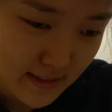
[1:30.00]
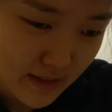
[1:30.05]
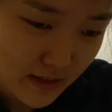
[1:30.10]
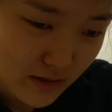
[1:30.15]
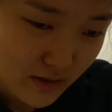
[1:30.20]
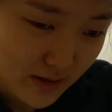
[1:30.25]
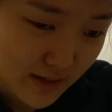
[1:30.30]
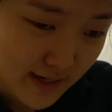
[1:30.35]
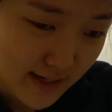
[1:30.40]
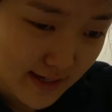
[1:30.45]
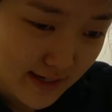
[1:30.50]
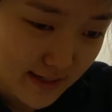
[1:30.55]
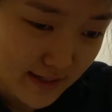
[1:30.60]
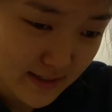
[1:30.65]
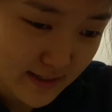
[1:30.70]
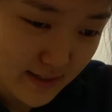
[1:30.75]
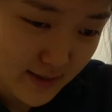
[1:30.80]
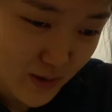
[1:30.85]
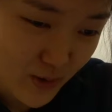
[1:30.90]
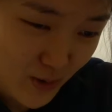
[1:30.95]
Okay,
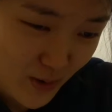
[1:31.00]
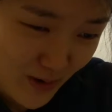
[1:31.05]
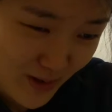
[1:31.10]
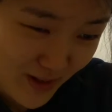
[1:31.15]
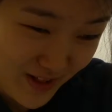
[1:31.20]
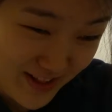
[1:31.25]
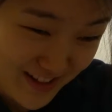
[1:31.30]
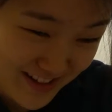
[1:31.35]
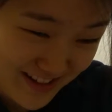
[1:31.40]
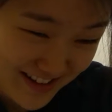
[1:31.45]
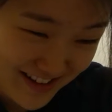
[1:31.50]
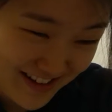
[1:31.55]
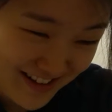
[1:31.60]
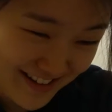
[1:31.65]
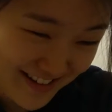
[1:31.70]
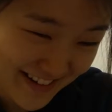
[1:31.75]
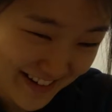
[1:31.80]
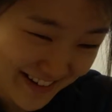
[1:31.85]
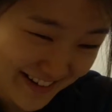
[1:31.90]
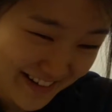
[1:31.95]
cool.
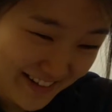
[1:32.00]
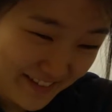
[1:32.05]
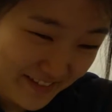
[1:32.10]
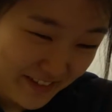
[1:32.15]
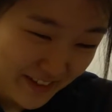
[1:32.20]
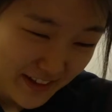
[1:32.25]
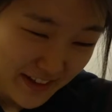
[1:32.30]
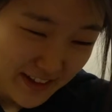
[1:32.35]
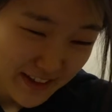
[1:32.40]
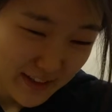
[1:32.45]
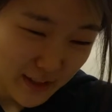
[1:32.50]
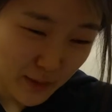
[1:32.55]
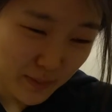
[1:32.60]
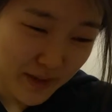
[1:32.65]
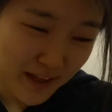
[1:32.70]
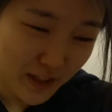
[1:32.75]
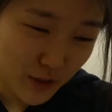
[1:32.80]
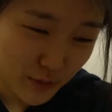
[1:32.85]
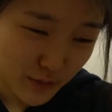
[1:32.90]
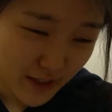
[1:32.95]
All right.
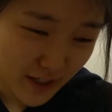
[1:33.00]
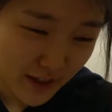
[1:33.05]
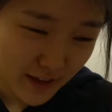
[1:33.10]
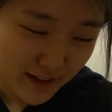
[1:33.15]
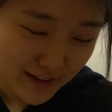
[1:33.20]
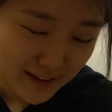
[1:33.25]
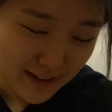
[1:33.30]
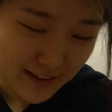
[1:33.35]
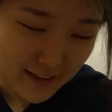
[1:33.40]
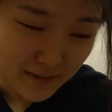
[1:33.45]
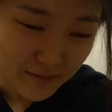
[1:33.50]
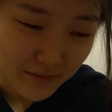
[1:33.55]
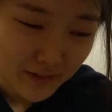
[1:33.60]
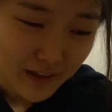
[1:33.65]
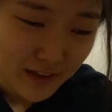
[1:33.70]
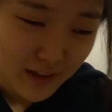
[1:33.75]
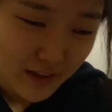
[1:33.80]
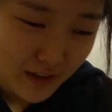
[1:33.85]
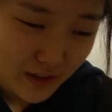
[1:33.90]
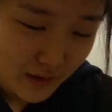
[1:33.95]
Domain eukarya.
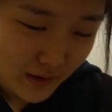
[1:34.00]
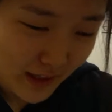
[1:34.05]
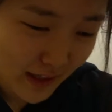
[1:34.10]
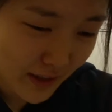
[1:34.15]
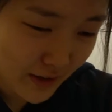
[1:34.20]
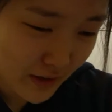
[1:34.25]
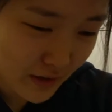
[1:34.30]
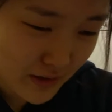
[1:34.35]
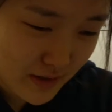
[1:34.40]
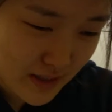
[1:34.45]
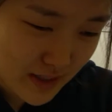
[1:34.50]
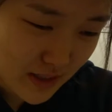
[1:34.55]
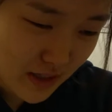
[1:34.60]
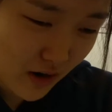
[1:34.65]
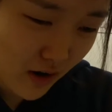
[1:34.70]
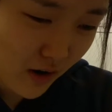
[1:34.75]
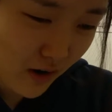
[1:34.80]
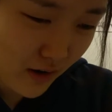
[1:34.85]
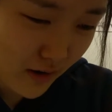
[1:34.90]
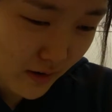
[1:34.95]
Eukaryotes
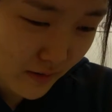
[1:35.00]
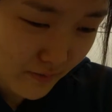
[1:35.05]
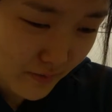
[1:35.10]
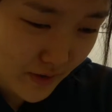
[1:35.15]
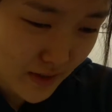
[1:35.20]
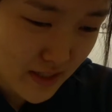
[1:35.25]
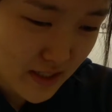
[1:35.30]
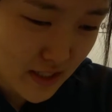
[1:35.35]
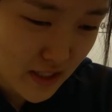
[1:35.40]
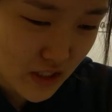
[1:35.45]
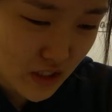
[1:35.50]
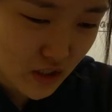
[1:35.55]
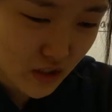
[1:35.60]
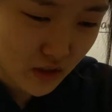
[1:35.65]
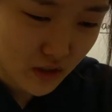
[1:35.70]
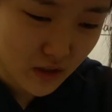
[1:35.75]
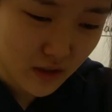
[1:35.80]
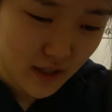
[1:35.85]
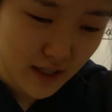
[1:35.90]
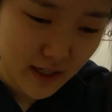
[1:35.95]
are a sister
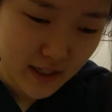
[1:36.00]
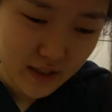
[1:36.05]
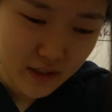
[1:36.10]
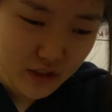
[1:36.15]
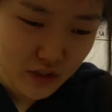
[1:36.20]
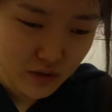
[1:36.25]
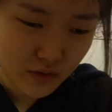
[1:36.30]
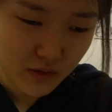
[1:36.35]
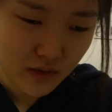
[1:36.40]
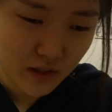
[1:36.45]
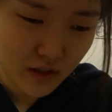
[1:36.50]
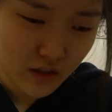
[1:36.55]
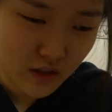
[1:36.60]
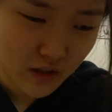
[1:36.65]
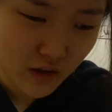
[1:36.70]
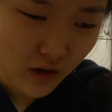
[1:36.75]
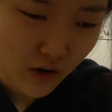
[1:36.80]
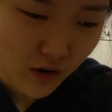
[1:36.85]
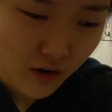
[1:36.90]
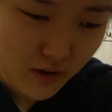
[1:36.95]
clade to the
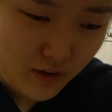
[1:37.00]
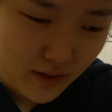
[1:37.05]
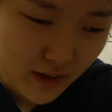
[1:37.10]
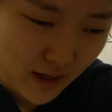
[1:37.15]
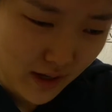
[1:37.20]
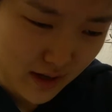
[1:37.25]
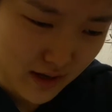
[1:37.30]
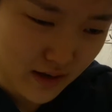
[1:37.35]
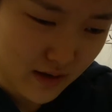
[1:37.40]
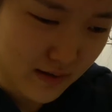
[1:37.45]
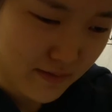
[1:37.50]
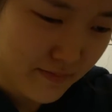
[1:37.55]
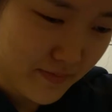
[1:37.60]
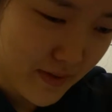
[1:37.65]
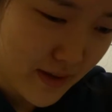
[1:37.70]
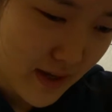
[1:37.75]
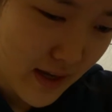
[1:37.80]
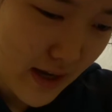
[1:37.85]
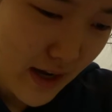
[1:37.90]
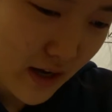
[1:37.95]
archaea
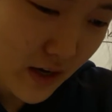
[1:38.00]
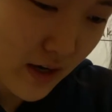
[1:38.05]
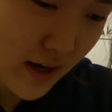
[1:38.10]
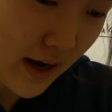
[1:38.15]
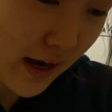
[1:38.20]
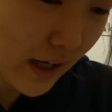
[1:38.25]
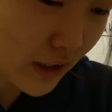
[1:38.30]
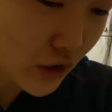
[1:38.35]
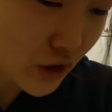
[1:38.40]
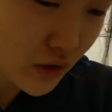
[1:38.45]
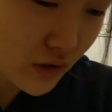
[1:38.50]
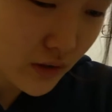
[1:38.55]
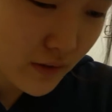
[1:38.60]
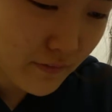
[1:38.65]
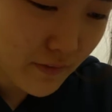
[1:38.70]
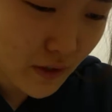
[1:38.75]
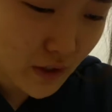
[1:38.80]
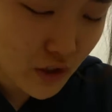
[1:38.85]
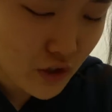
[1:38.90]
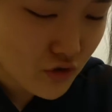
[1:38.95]
and are actually
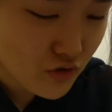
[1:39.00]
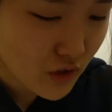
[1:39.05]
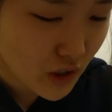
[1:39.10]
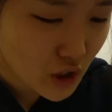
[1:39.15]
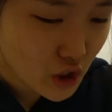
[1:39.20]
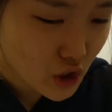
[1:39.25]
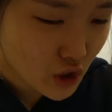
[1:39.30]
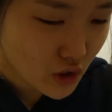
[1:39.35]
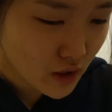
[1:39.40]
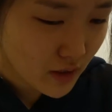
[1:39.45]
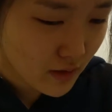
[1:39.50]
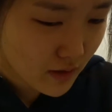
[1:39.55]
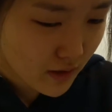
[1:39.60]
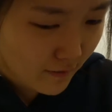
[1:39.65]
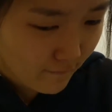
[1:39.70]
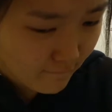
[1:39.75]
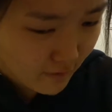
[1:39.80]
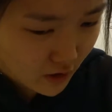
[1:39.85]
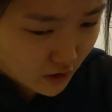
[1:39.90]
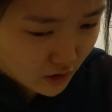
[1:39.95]
very structurally
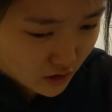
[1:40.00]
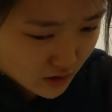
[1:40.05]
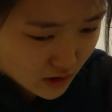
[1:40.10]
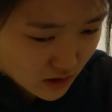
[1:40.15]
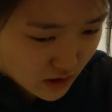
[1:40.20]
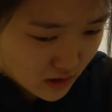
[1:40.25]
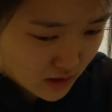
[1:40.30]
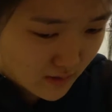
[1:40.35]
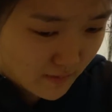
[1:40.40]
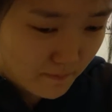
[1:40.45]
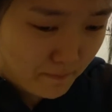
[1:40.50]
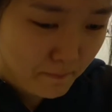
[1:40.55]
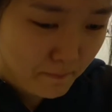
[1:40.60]
diverse.